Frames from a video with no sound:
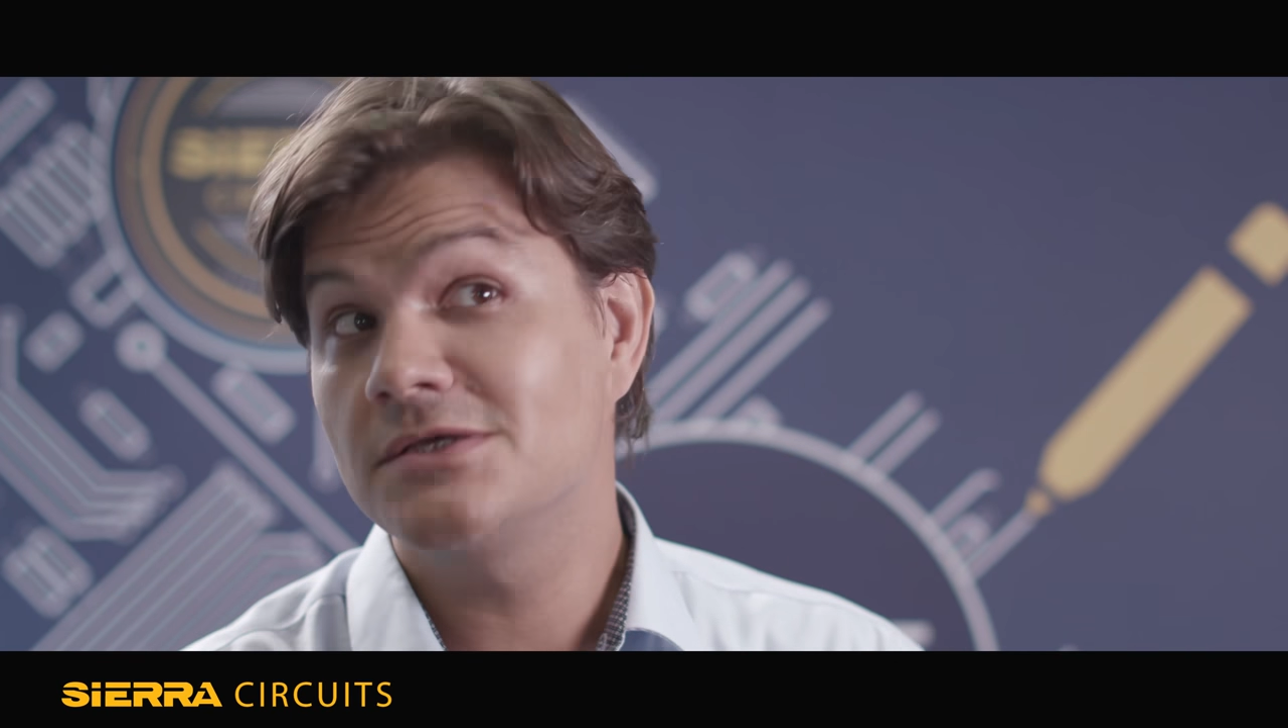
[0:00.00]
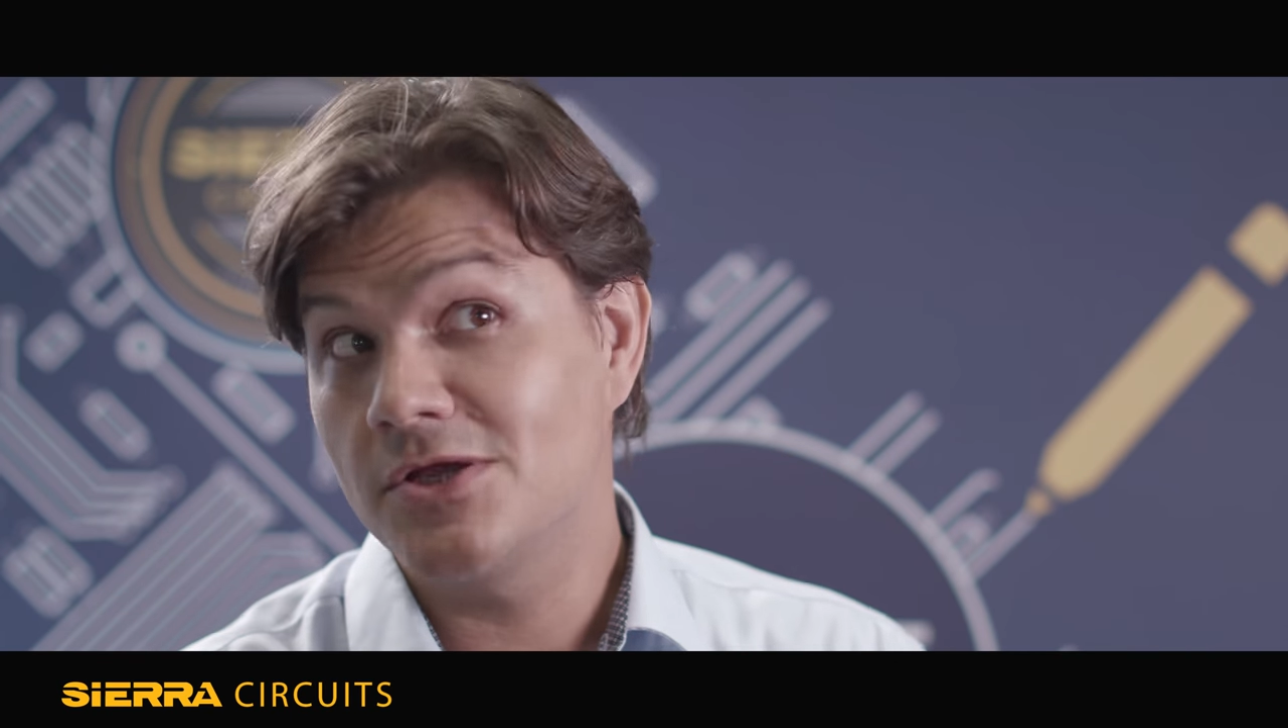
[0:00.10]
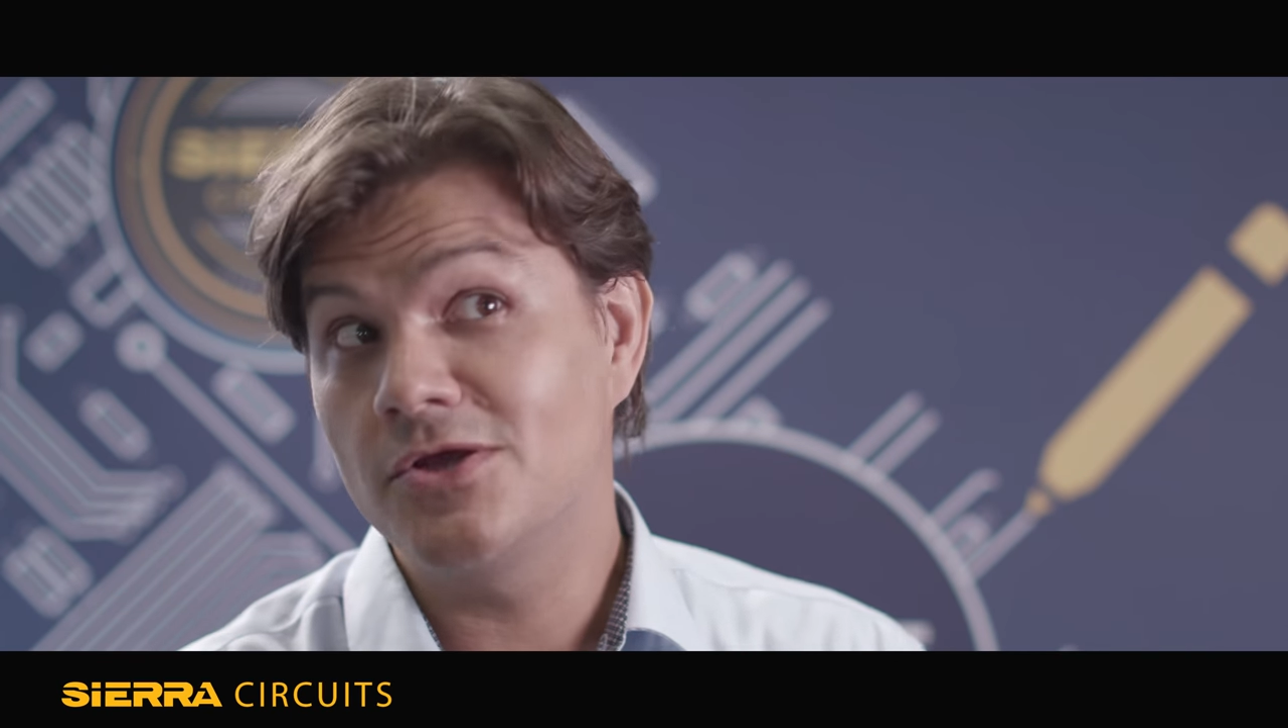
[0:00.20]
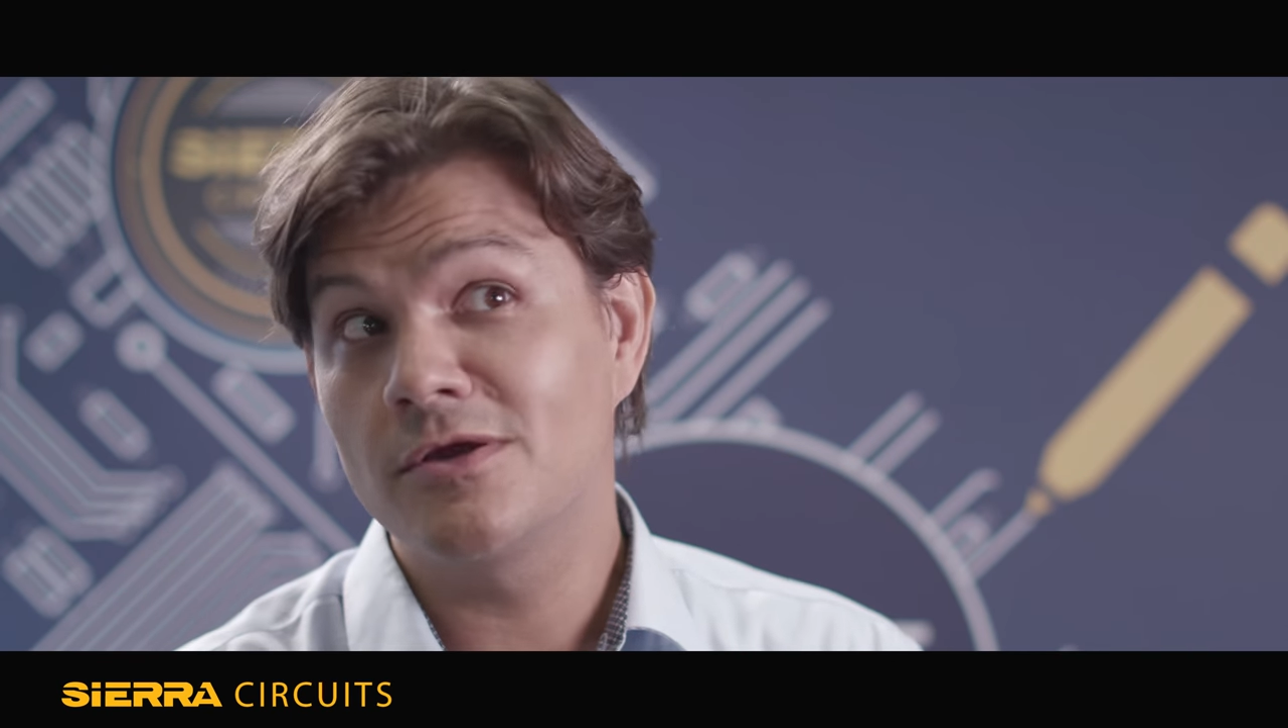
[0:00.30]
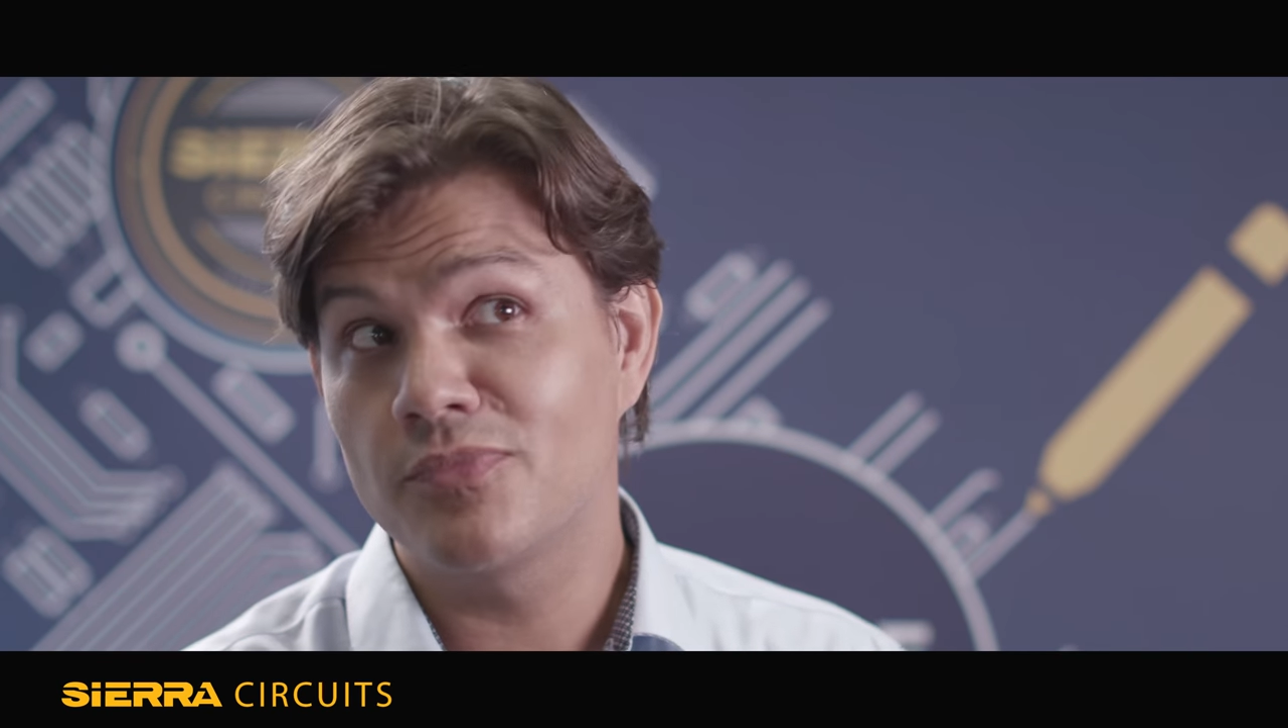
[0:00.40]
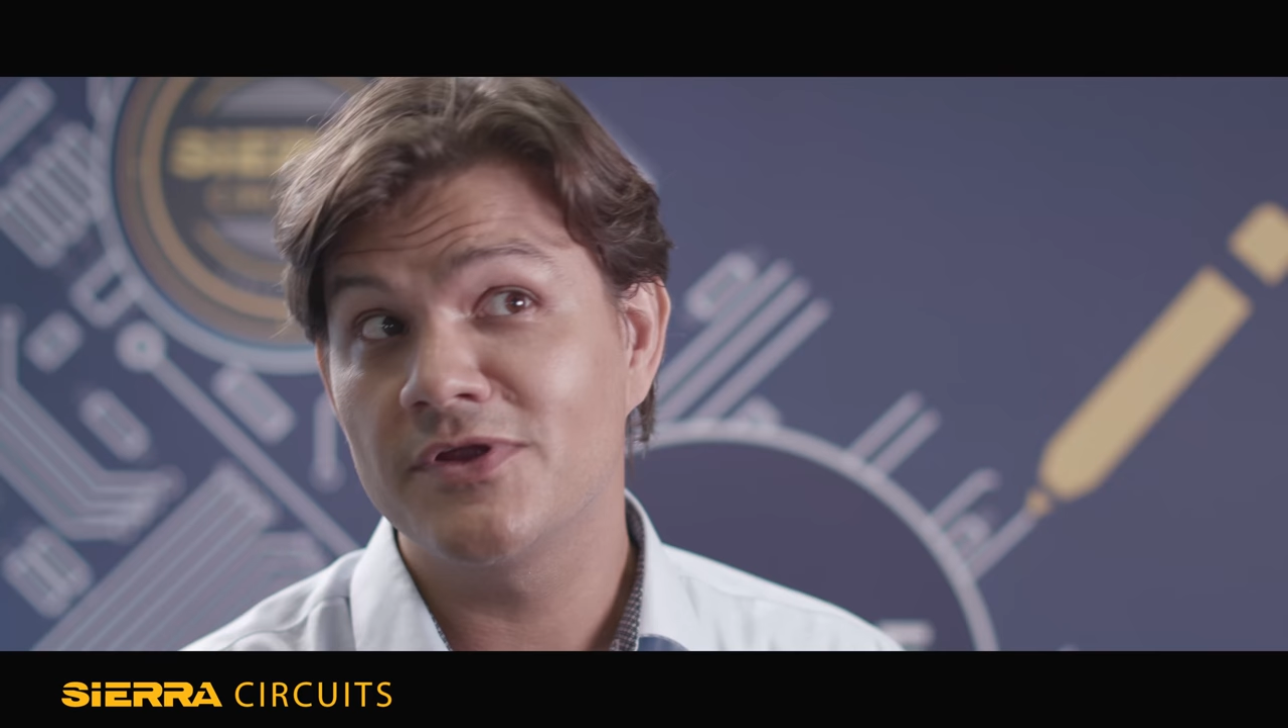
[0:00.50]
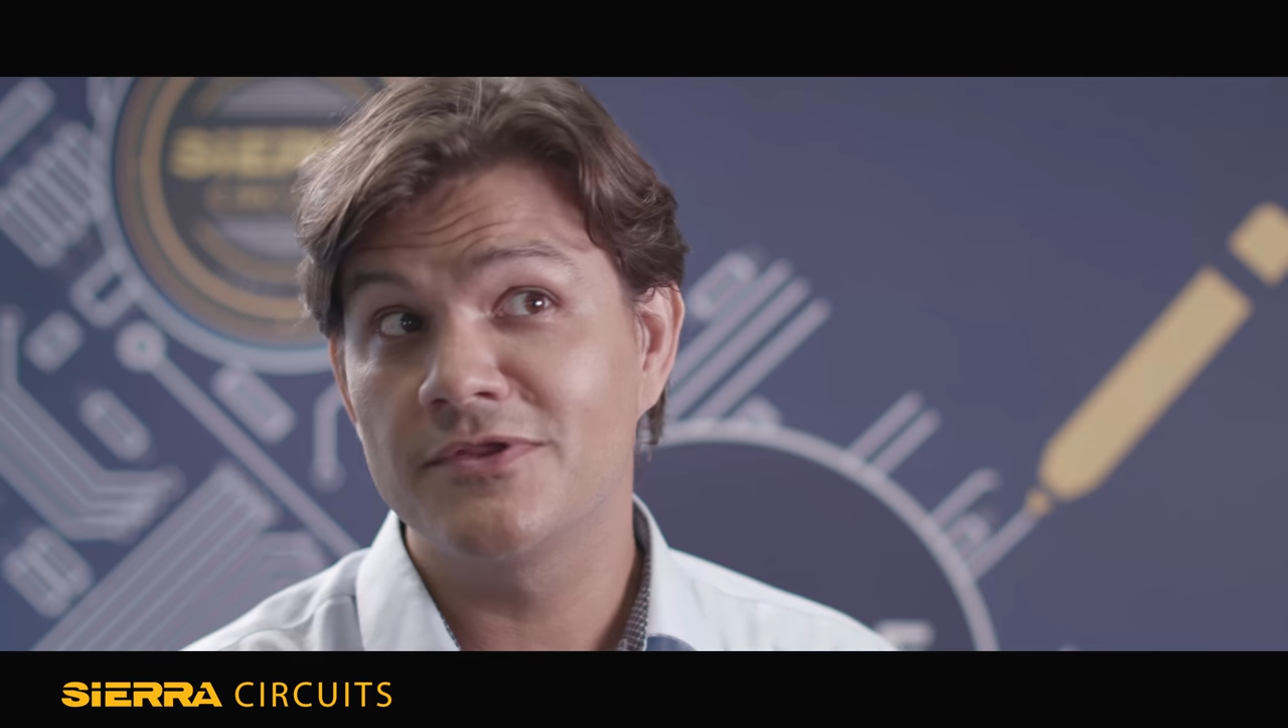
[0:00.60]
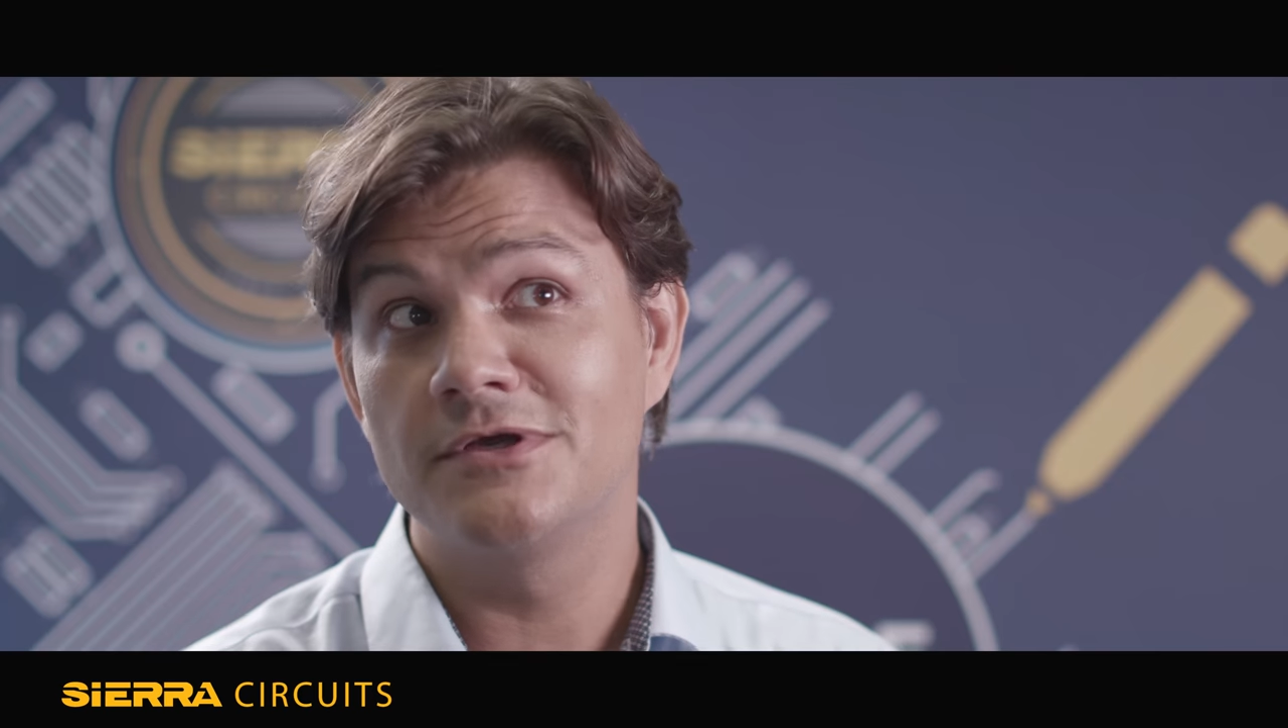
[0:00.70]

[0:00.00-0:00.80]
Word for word: you know, you can print